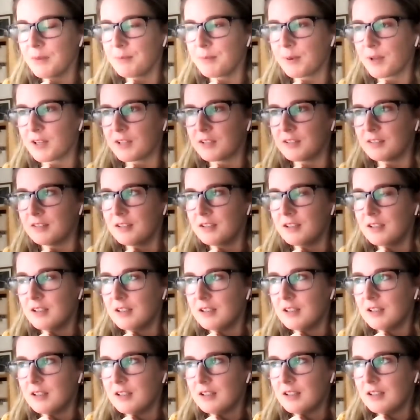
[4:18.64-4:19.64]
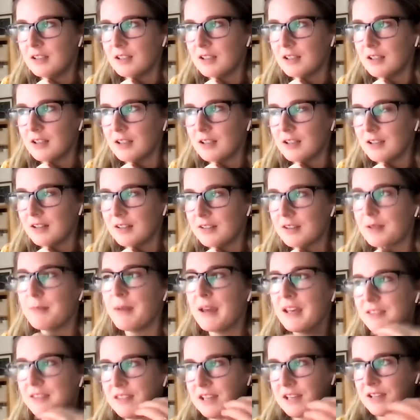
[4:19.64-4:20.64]
But the
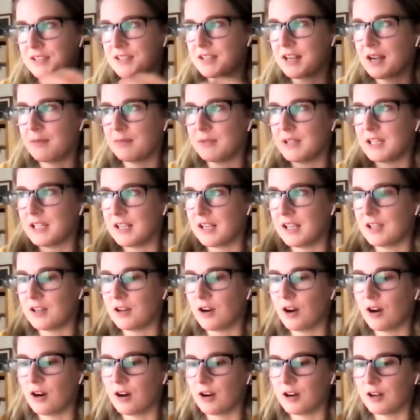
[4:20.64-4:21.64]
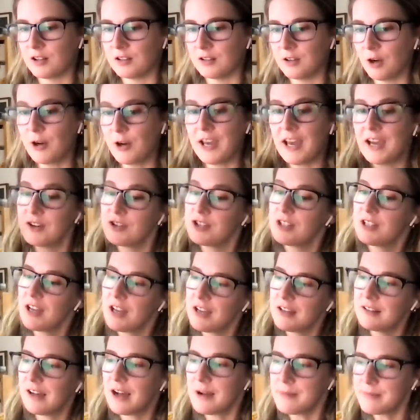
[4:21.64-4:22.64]
main things that I'm getting are, okay, actually
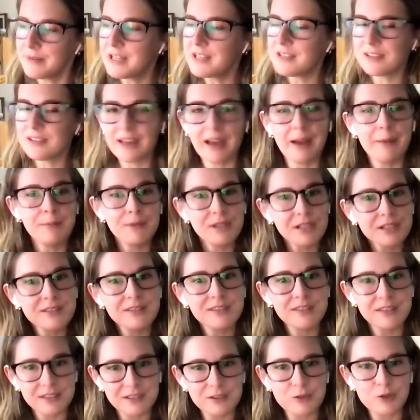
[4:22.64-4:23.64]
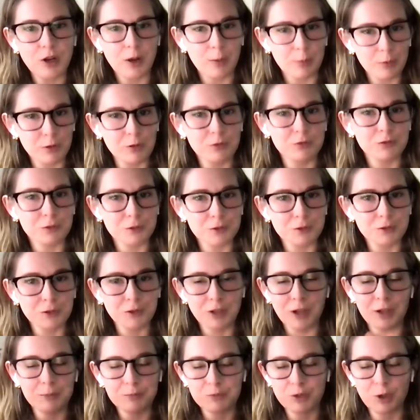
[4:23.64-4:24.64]
I'm getting the tropical fruit,
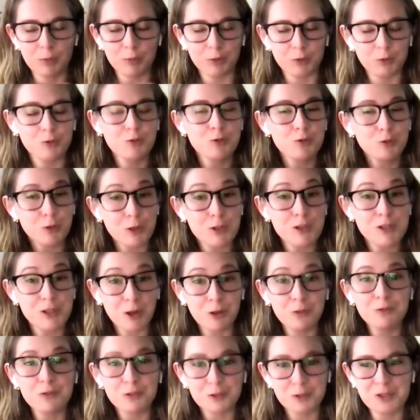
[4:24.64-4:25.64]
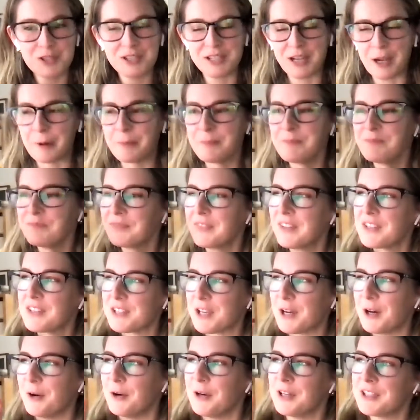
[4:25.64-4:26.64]
or not tropical, stone fruits now.
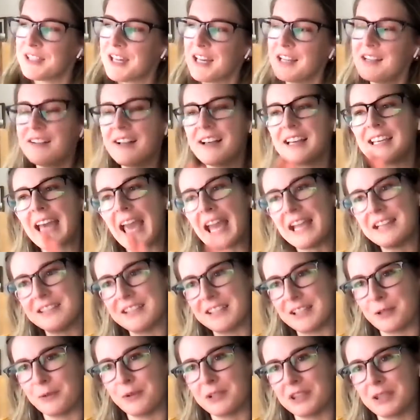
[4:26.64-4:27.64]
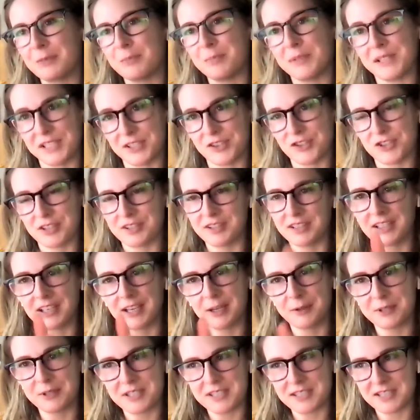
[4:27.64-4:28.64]
So it's kind of like ending with the peach, I think
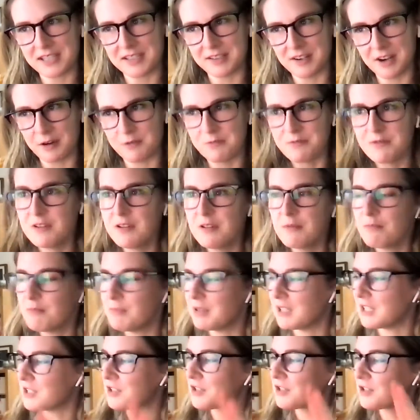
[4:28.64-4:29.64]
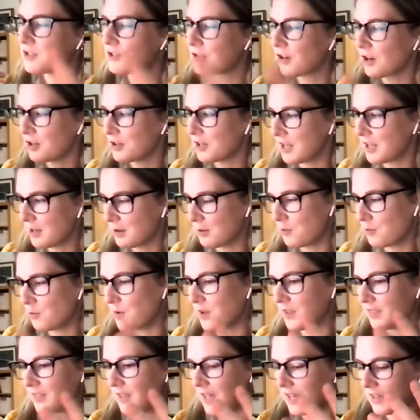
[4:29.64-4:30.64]
I would say now. But it's starting
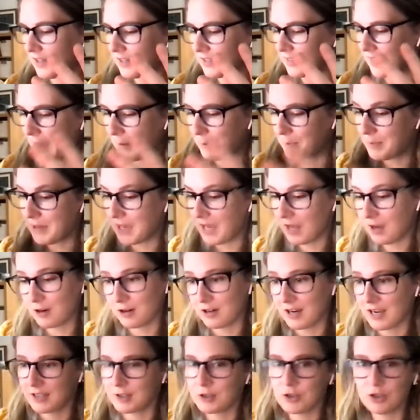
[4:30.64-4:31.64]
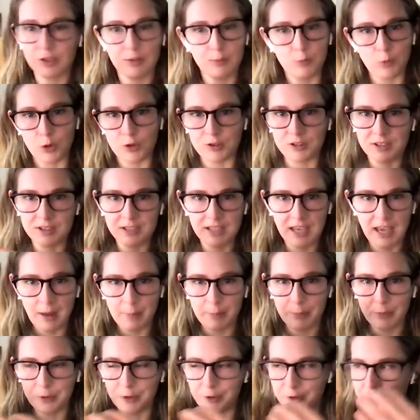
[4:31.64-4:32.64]
with like that pear actually more than the
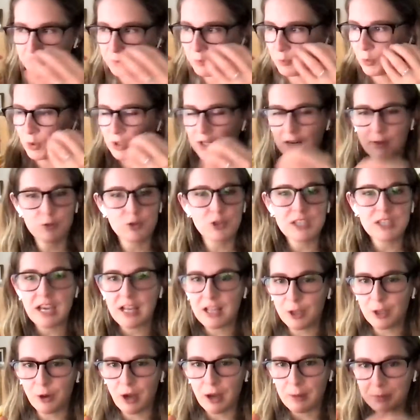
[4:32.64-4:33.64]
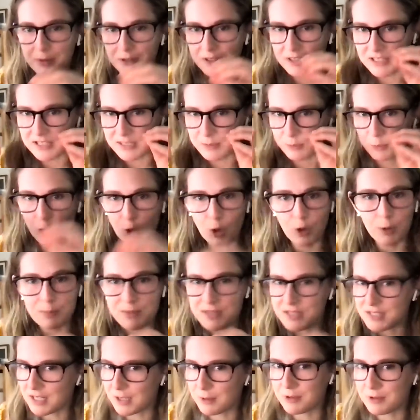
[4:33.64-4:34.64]
apple. Whatever the yellow apple is, I'm
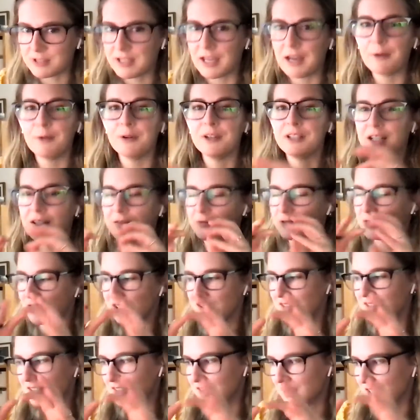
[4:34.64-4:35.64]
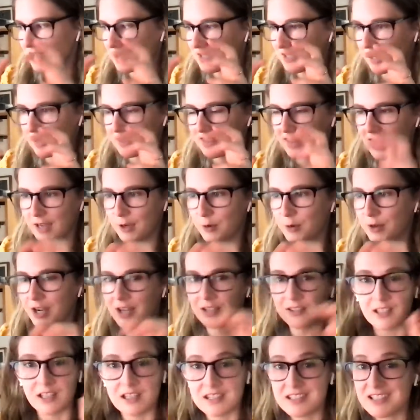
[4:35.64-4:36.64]
sticking with that one. I really think that it's got that going
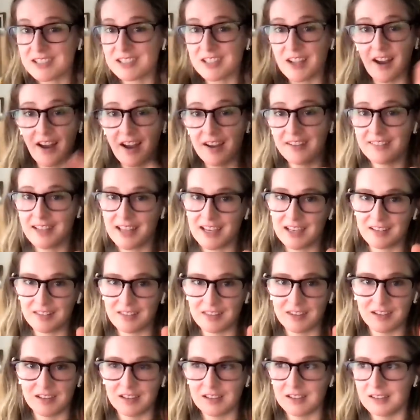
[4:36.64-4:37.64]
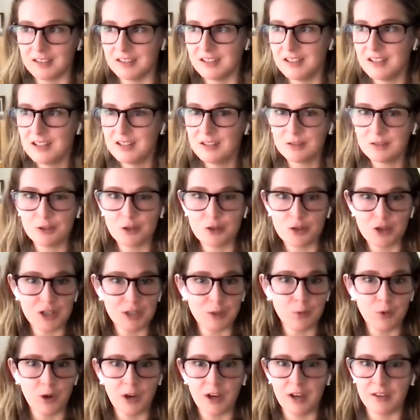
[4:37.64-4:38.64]
on. It's not like the
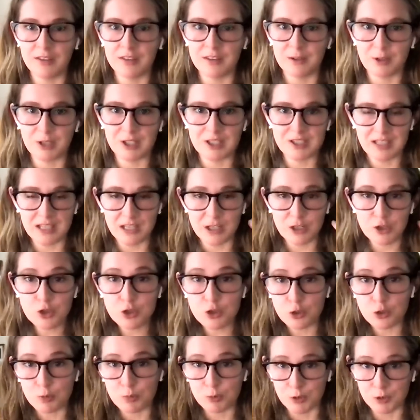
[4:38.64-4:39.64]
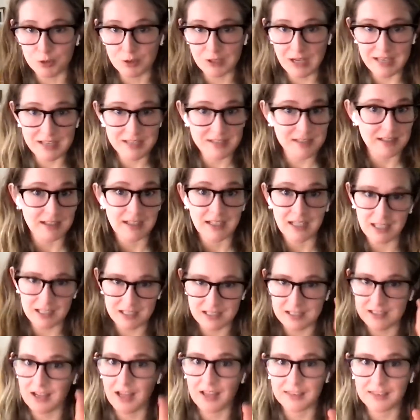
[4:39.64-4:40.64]
green one where it's like super acidic.
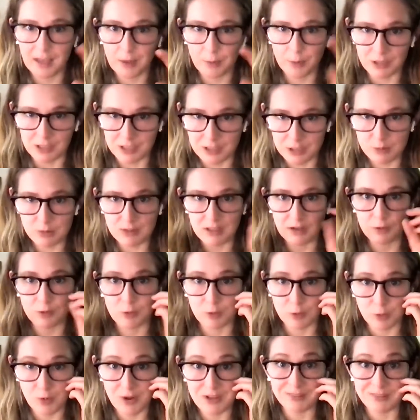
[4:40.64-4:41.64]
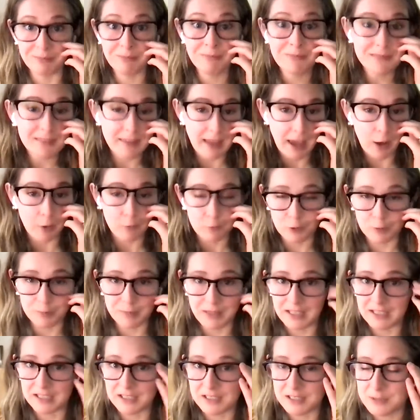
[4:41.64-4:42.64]
It's not that one. It's whatever the one down
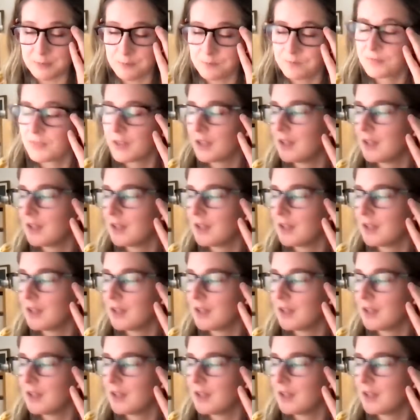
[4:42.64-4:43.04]
from that is.